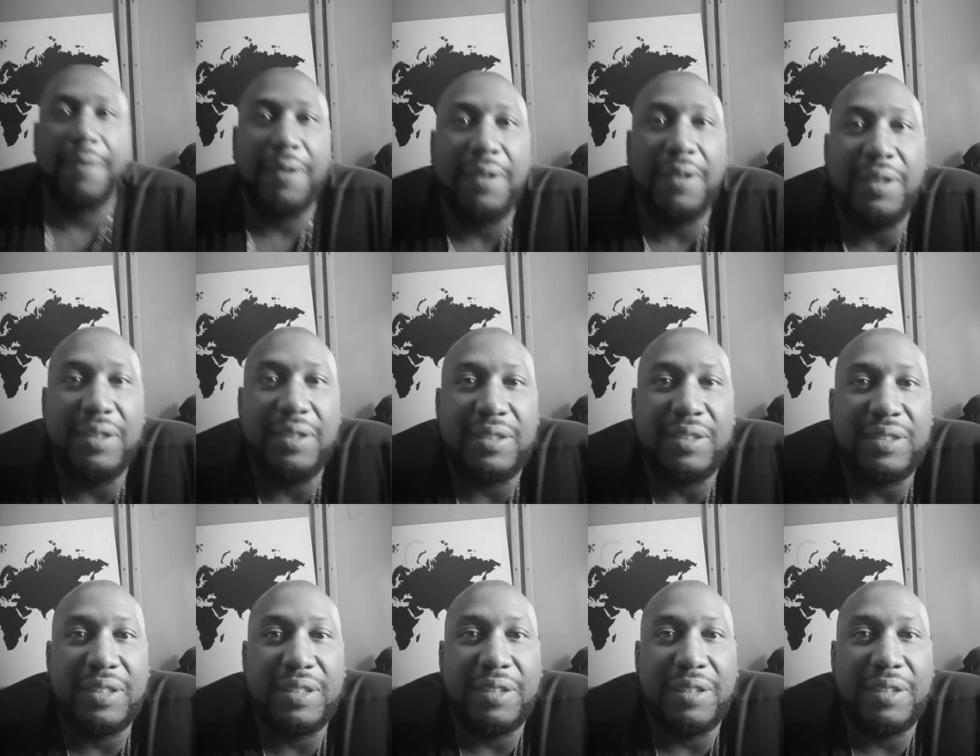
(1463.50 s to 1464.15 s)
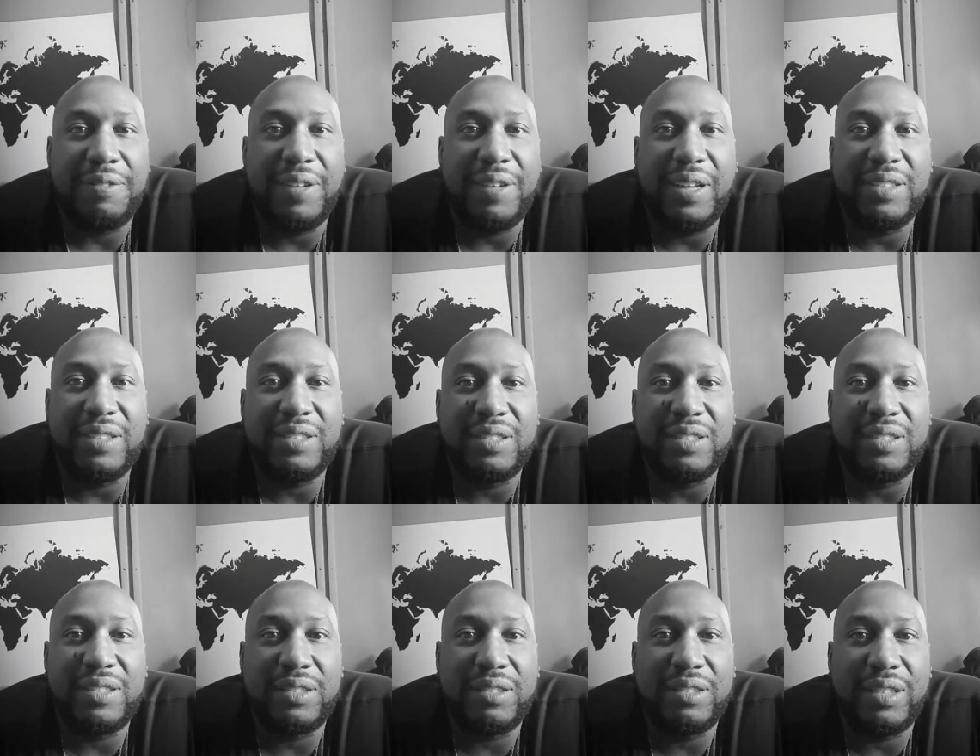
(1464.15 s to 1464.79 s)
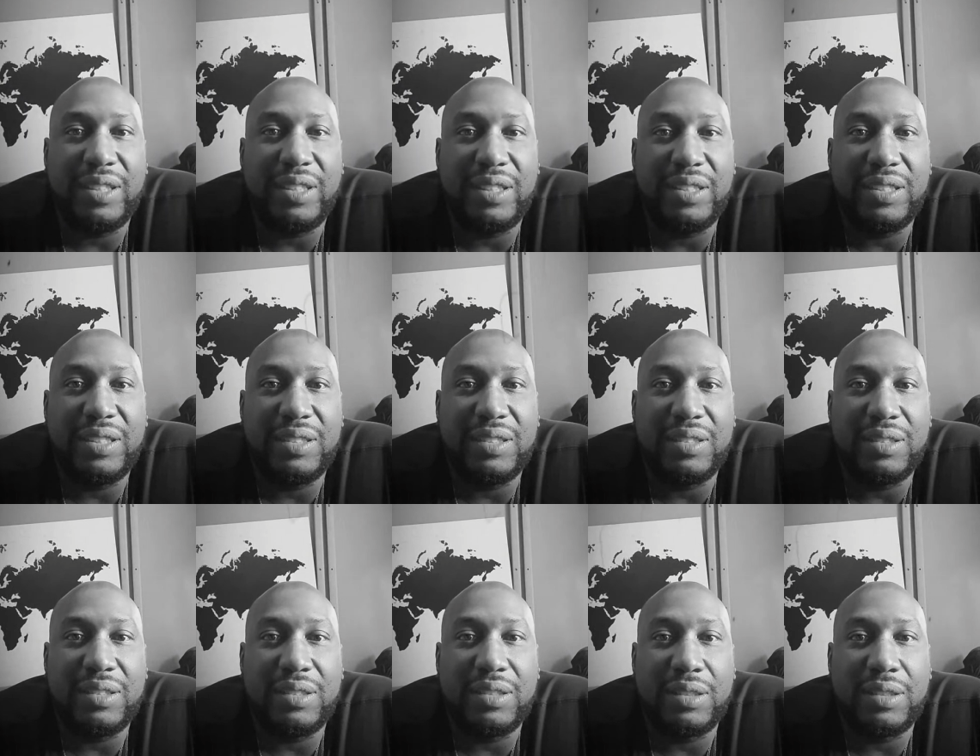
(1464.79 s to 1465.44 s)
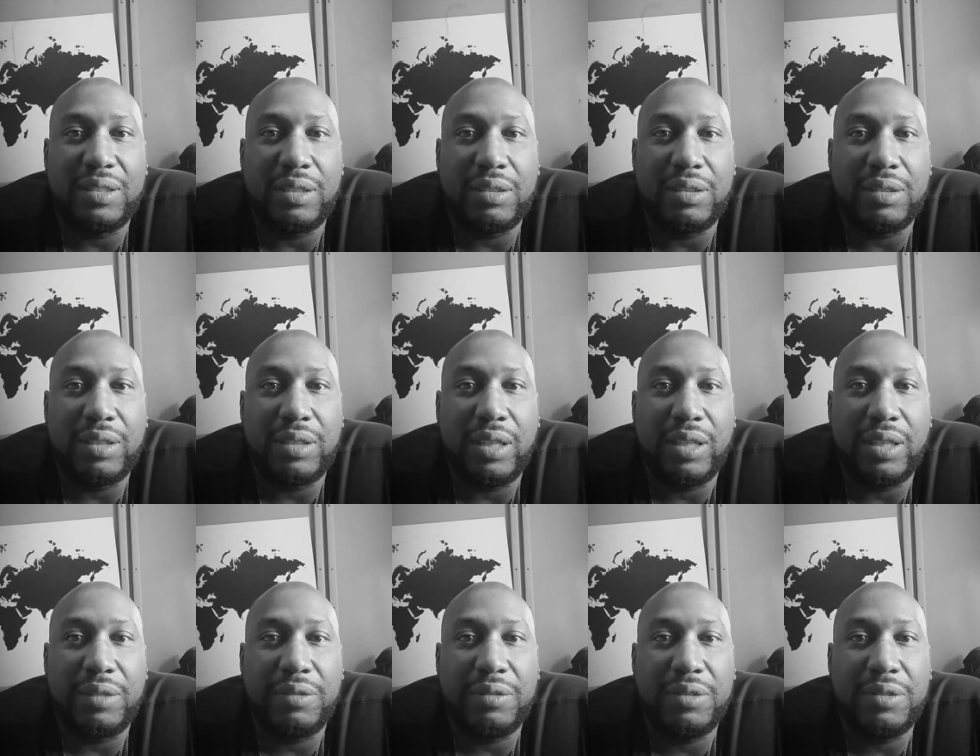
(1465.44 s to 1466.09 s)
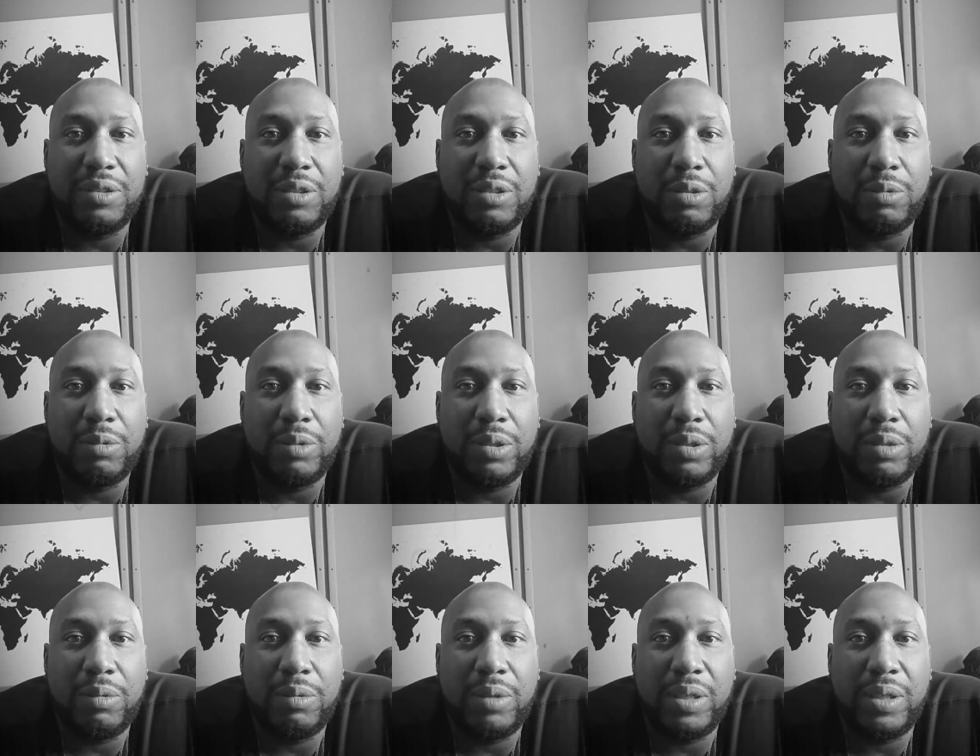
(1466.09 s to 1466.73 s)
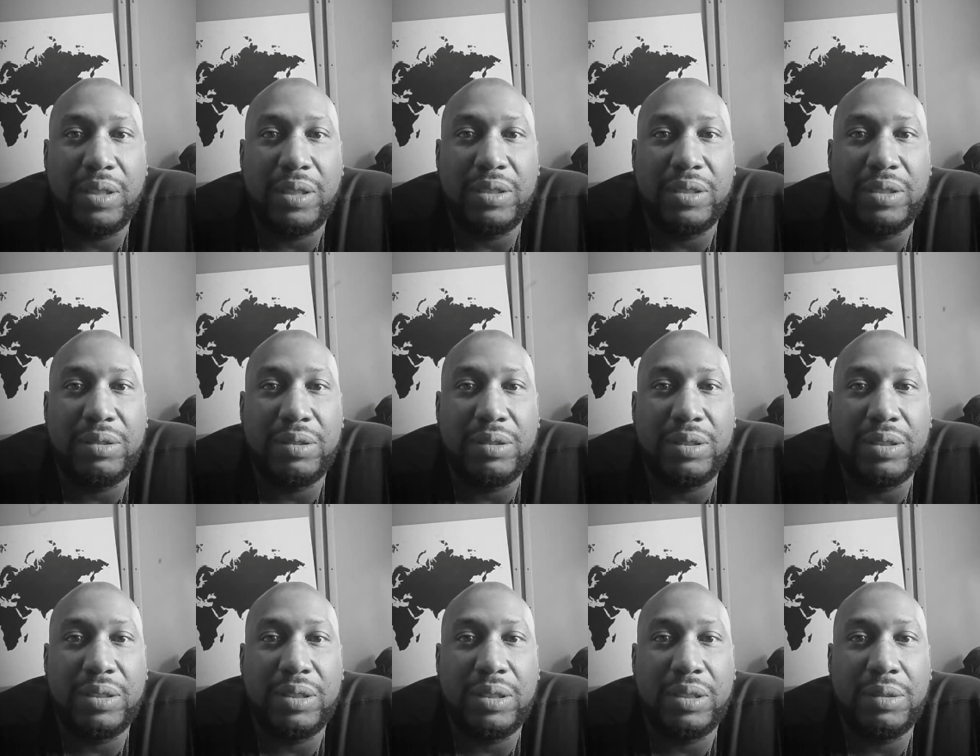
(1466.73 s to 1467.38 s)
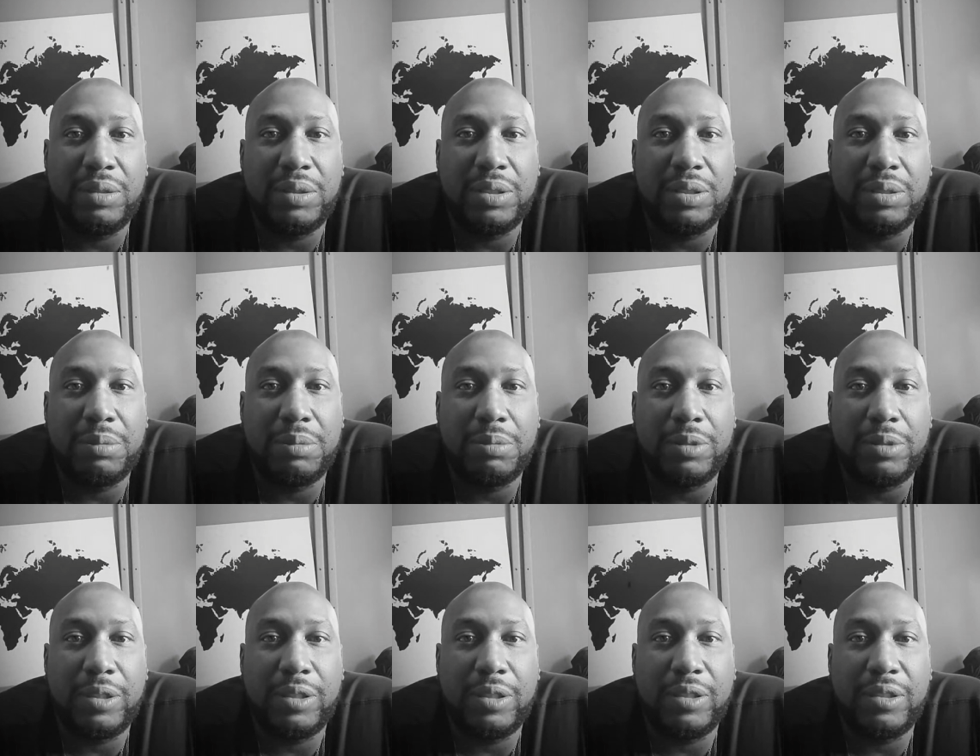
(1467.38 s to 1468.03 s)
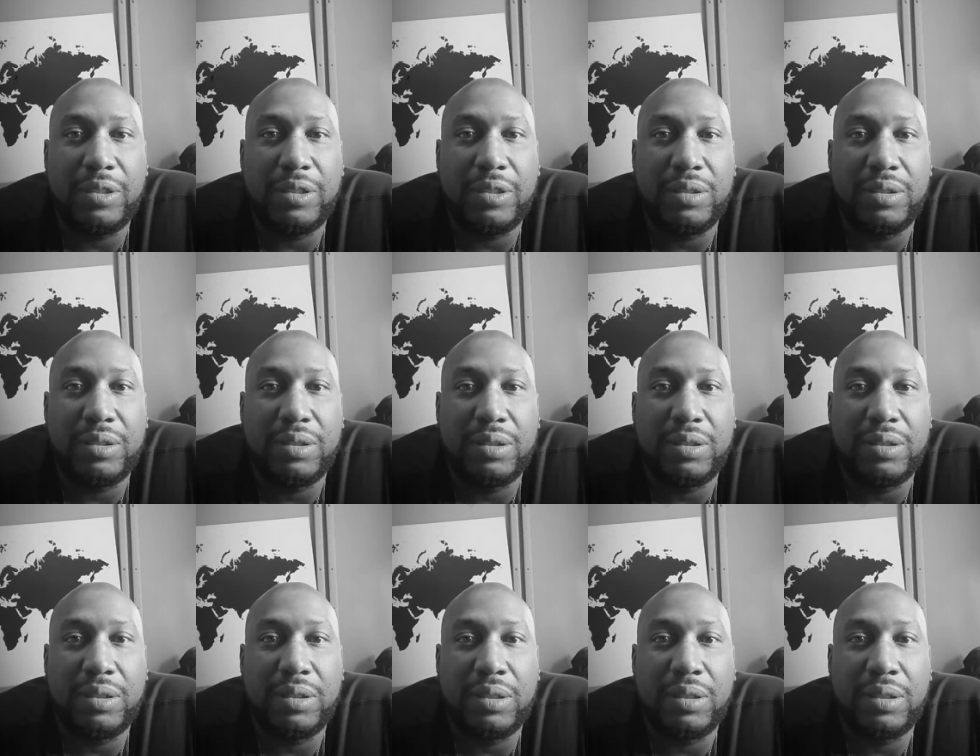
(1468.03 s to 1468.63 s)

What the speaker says: It said fast is great. He was like, so real, why aren't you in the hood with your brothers?